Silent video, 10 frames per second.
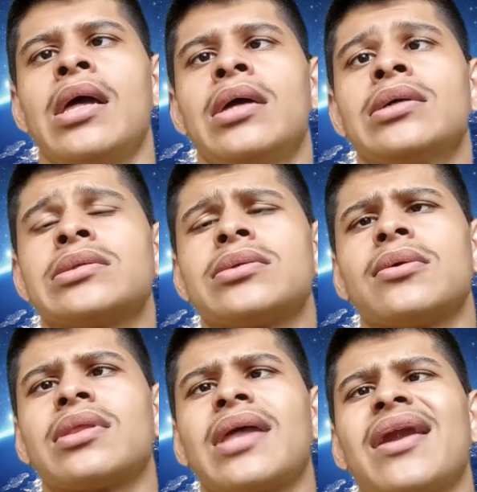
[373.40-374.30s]
So
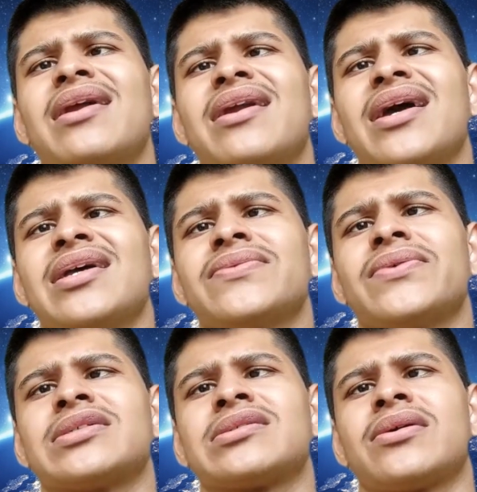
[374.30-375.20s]
that data is
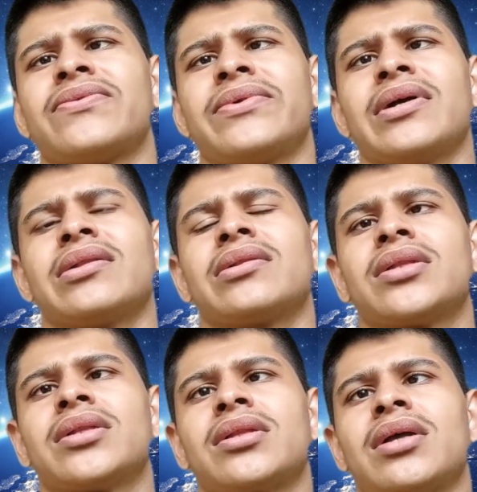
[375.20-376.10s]
first of all
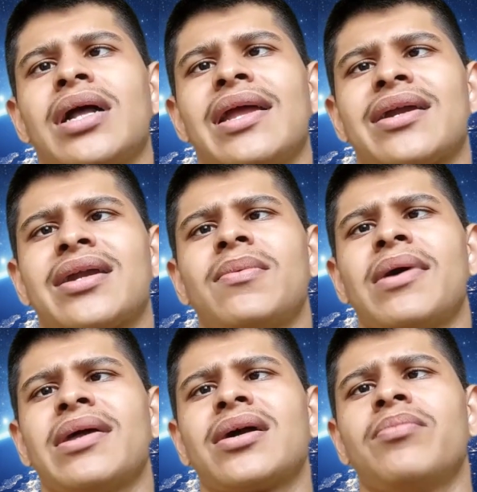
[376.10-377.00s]
collected by
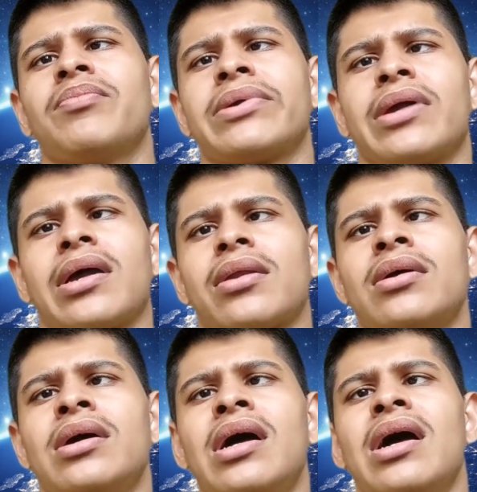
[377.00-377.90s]
the computer,
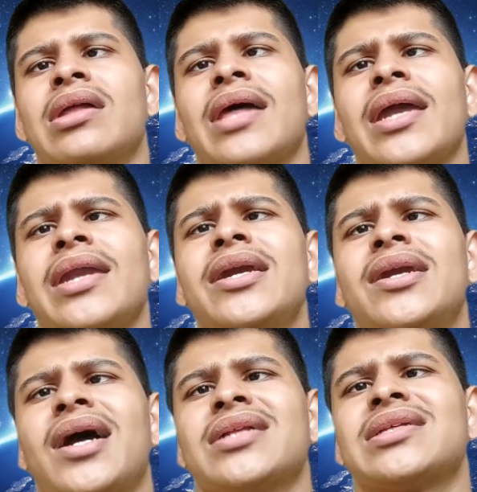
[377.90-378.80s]
then it
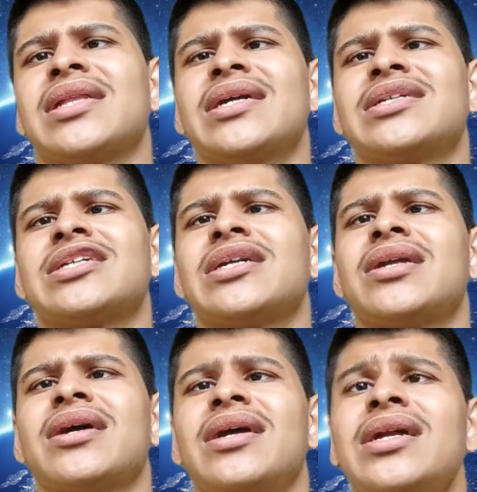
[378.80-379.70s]
translates it
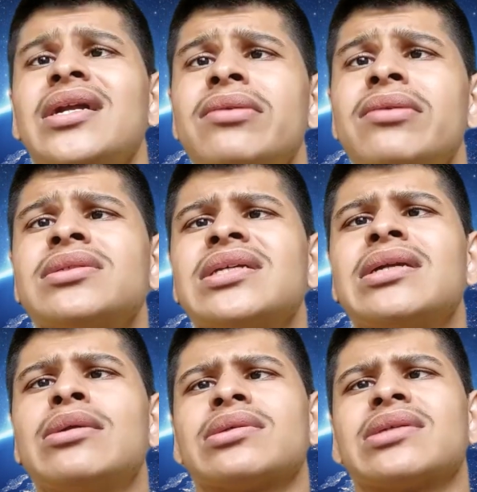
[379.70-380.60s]
into
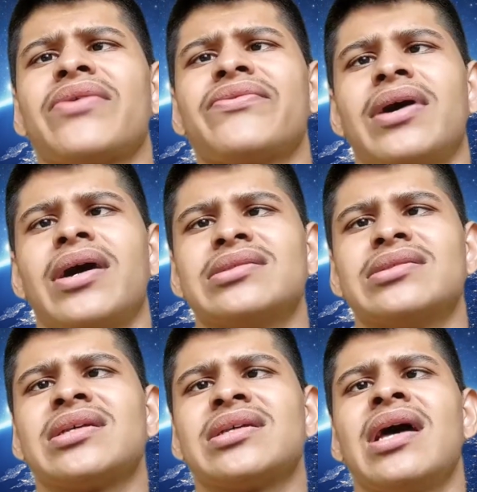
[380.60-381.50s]
zeros and
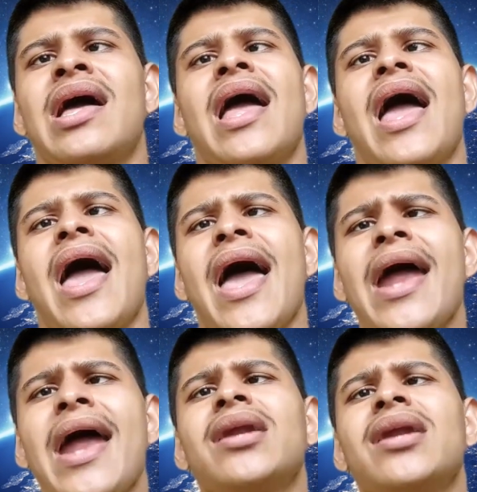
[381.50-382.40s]
ones,
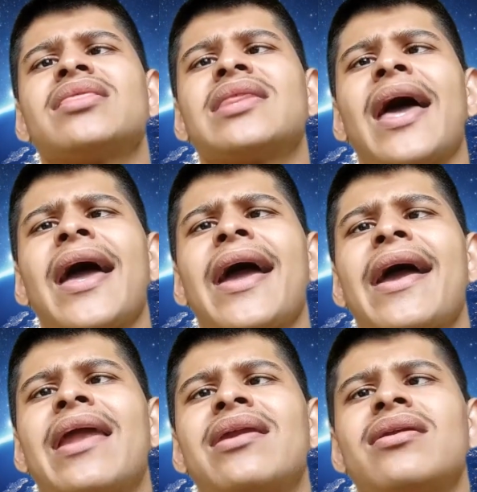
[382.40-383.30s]
and
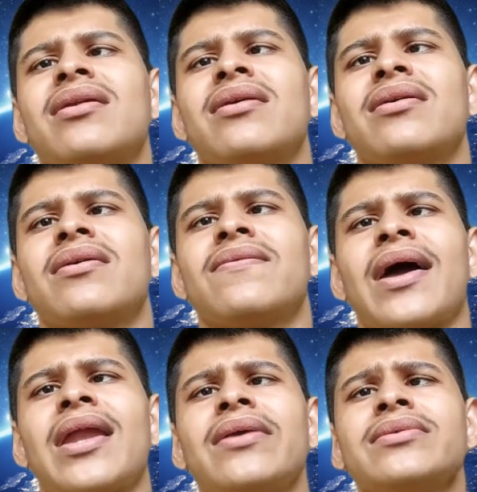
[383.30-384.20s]
then
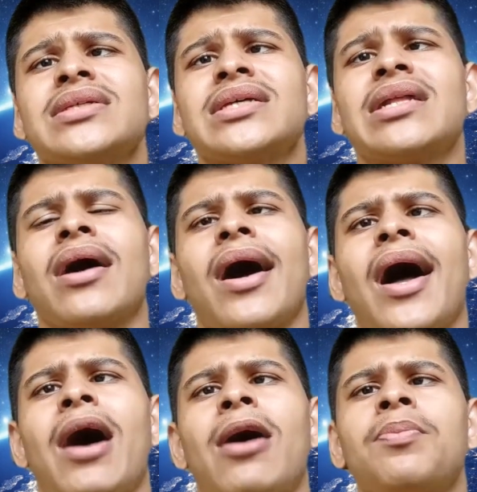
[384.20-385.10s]
when you see the
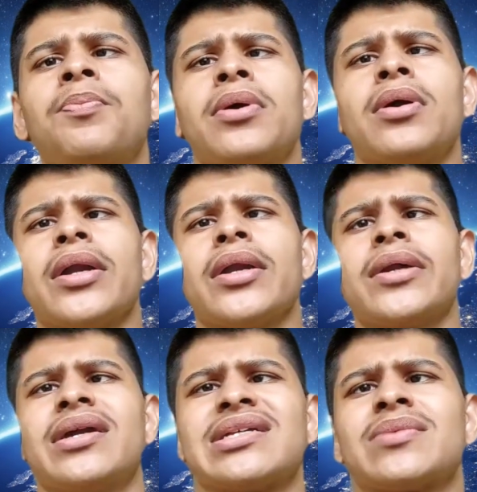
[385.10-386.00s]
output on your
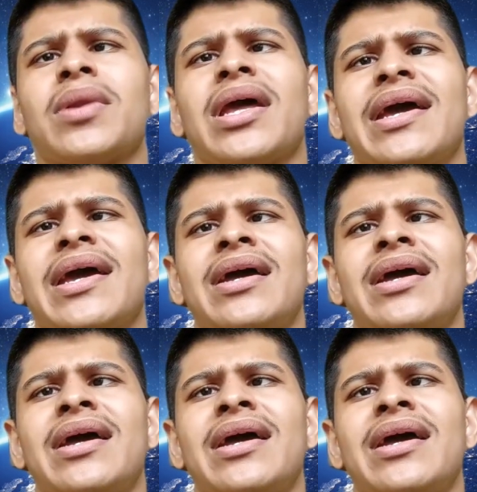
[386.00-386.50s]
display,